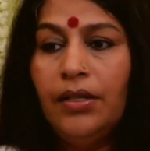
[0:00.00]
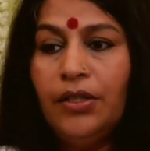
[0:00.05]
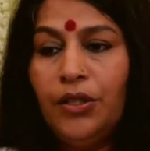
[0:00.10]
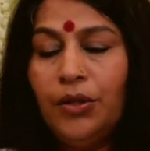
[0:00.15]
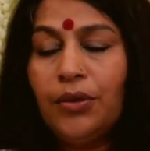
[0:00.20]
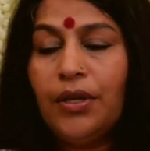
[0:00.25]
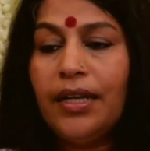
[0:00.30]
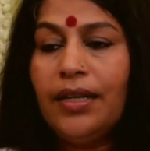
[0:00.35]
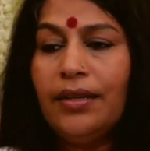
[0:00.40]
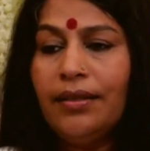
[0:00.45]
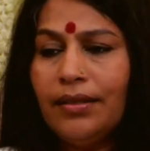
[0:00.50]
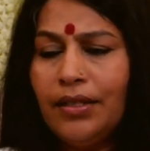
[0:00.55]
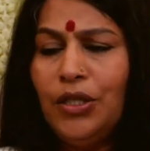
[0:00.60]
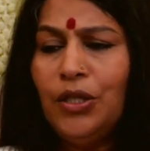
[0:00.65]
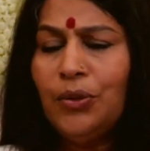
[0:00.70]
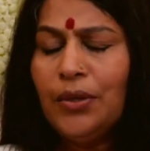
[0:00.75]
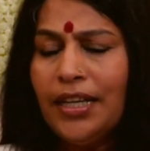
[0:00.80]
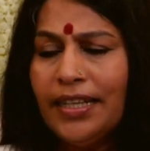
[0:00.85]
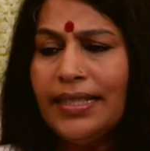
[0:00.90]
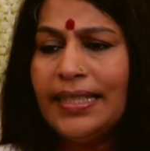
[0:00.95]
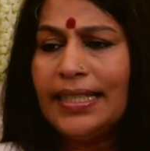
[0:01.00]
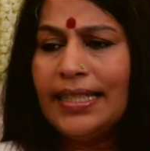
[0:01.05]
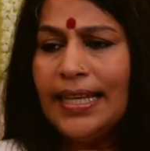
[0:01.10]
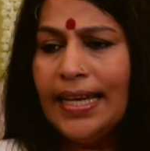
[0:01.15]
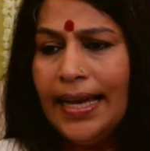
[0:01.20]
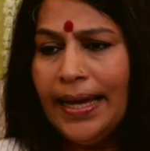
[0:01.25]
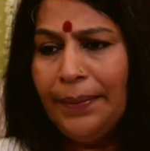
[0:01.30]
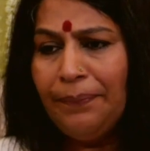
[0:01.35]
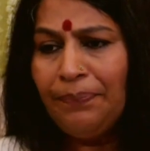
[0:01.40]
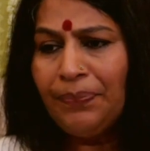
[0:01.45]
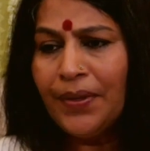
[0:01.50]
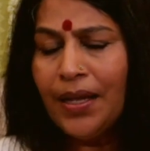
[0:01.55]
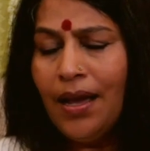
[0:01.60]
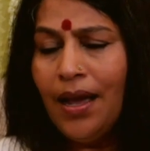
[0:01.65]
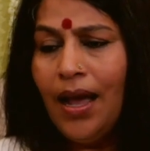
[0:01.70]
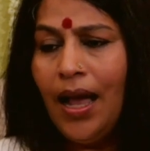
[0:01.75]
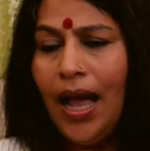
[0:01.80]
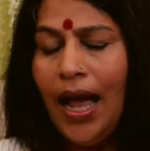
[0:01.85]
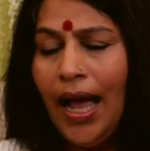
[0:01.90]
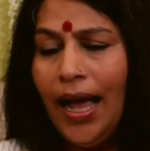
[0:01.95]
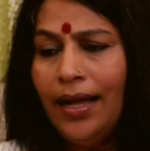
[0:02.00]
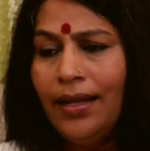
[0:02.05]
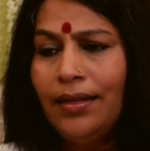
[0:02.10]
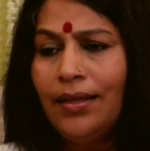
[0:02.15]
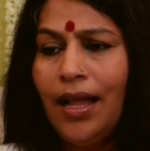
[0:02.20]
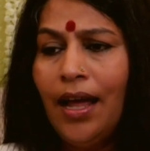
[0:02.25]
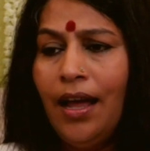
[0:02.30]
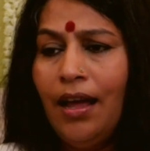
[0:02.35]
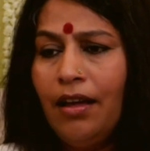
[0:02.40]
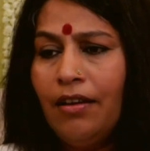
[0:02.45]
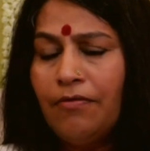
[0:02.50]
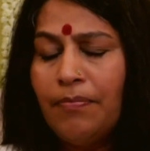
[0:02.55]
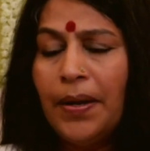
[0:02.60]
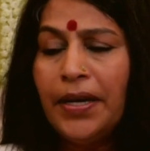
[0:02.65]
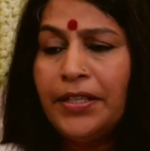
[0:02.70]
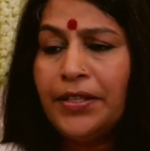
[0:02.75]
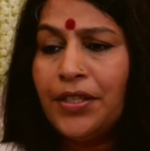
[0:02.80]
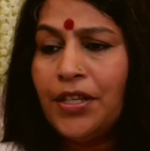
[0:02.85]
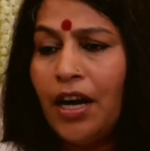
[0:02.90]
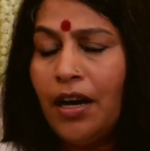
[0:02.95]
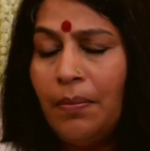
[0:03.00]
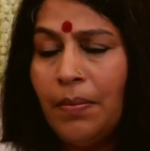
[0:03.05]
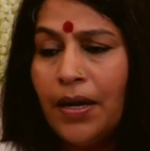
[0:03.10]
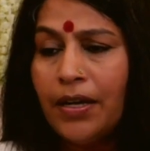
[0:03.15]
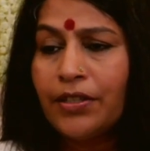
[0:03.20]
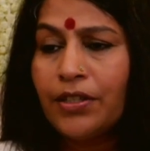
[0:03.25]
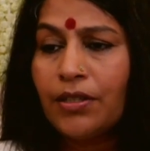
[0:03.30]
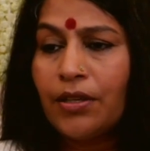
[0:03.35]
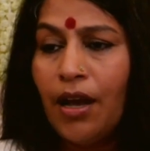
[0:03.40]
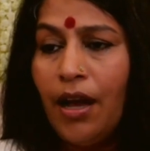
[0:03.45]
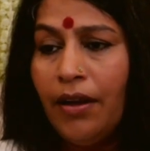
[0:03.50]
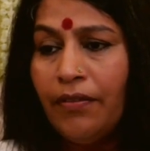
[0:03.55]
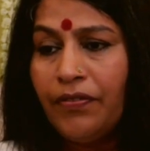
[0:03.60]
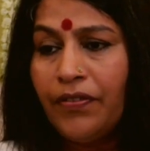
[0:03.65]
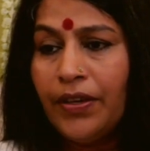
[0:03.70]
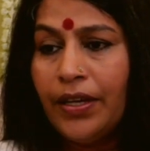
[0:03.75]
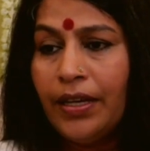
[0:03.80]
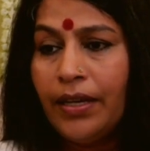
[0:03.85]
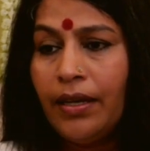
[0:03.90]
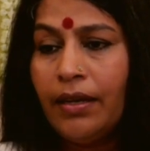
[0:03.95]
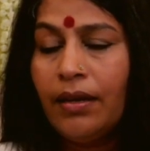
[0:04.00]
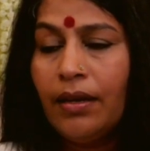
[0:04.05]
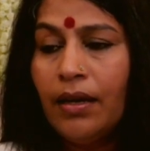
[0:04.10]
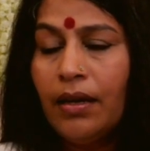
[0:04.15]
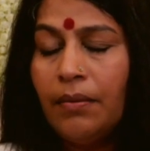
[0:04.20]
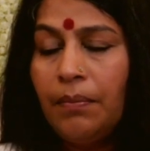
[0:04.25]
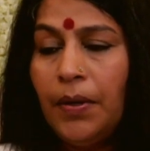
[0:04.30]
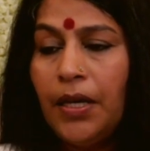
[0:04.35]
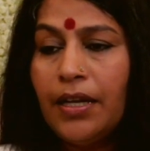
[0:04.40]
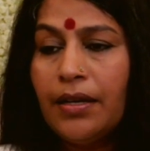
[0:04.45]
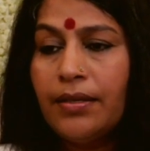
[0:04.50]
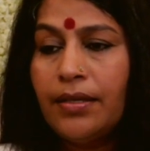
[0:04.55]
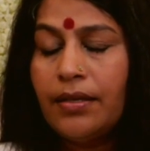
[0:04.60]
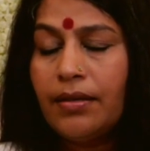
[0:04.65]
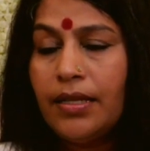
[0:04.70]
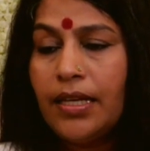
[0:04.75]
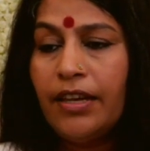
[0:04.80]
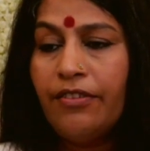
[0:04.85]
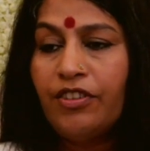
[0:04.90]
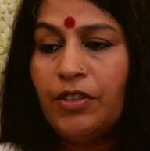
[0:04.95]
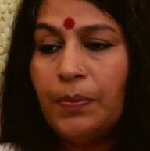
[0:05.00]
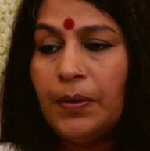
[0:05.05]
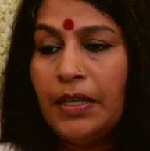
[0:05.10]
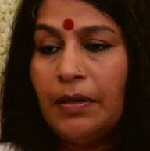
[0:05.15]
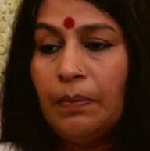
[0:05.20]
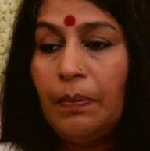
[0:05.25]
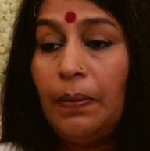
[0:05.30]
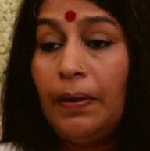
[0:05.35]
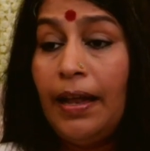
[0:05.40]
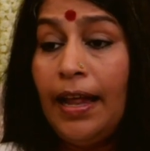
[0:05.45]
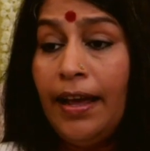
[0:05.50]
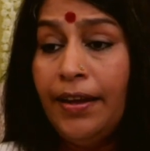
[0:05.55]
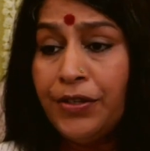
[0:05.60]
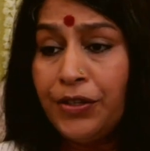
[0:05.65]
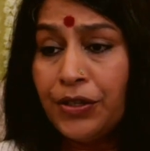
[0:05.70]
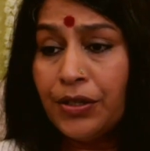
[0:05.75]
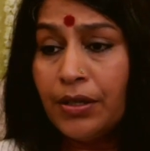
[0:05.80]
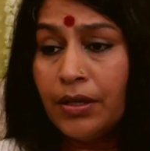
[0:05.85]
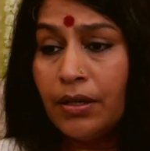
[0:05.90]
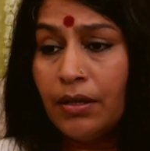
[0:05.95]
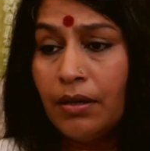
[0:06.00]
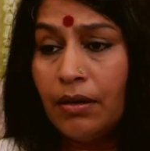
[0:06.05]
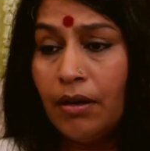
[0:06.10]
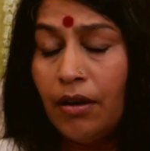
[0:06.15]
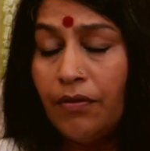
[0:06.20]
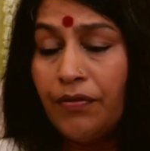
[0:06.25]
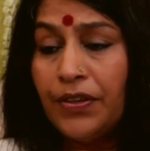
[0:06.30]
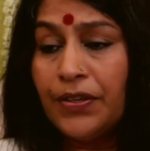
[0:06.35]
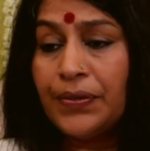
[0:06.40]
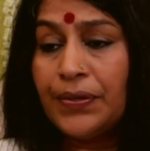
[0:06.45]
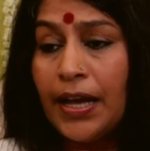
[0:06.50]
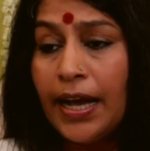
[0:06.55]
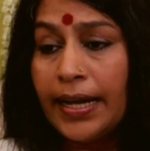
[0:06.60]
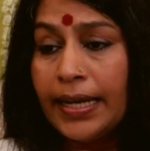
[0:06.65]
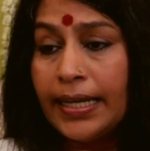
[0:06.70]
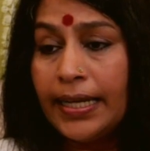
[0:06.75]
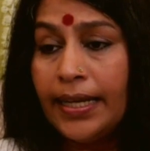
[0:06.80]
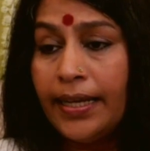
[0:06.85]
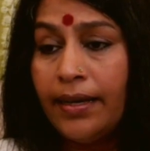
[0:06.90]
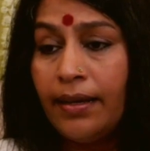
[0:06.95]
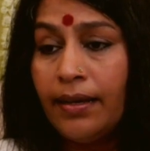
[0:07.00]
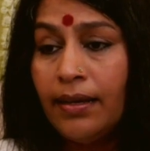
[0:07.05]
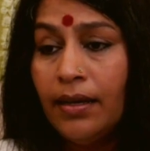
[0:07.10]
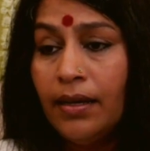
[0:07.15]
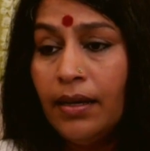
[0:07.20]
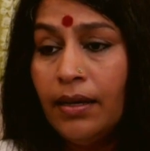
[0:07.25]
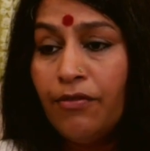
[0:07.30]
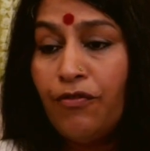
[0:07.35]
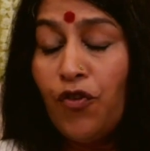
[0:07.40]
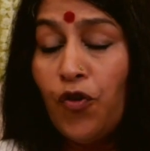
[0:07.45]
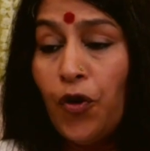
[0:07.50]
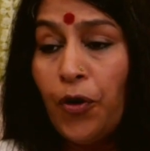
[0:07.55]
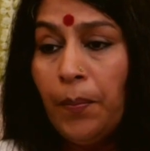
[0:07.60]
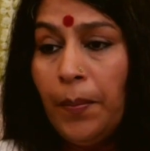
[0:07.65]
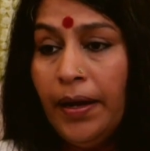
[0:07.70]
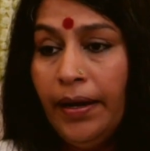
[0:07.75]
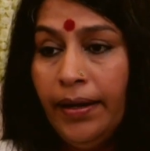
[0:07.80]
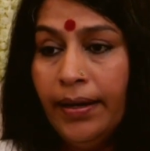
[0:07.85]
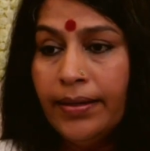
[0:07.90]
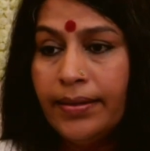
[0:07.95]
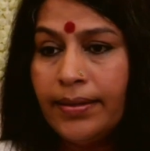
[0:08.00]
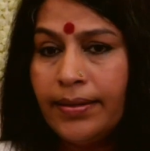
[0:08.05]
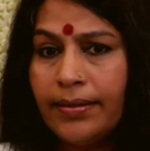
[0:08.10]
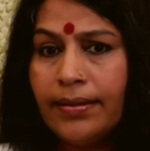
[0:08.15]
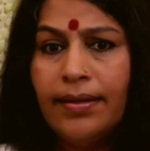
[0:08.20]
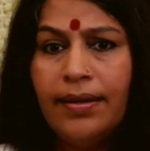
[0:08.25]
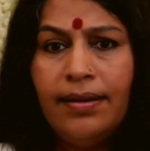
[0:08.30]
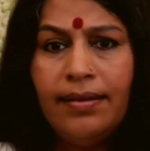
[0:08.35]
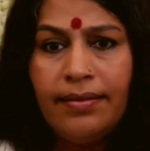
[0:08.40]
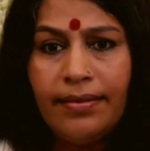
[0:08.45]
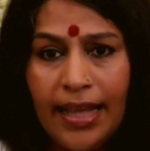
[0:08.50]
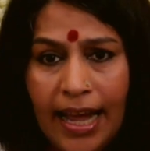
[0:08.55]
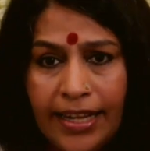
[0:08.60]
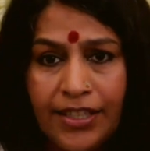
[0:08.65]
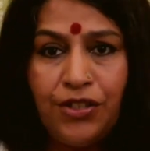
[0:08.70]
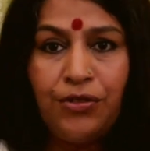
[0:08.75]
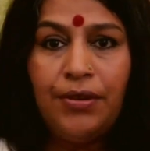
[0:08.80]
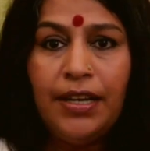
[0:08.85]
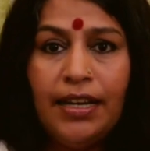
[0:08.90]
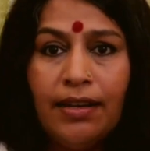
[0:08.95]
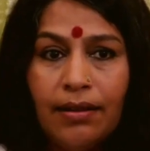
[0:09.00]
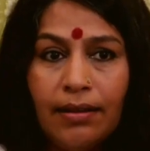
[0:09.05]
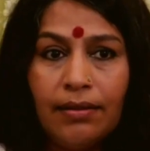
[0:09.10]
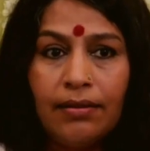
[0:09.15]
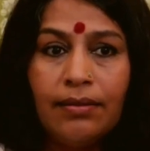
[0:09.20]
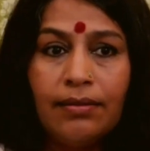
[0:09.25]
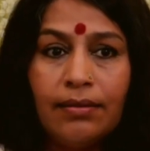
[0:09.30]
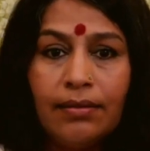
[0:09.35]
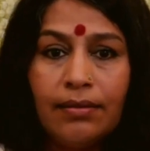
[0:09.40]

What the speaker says: You can say, I love my Starbucks coffee because it gives me pleasure of exactly 4 minutes. That's real.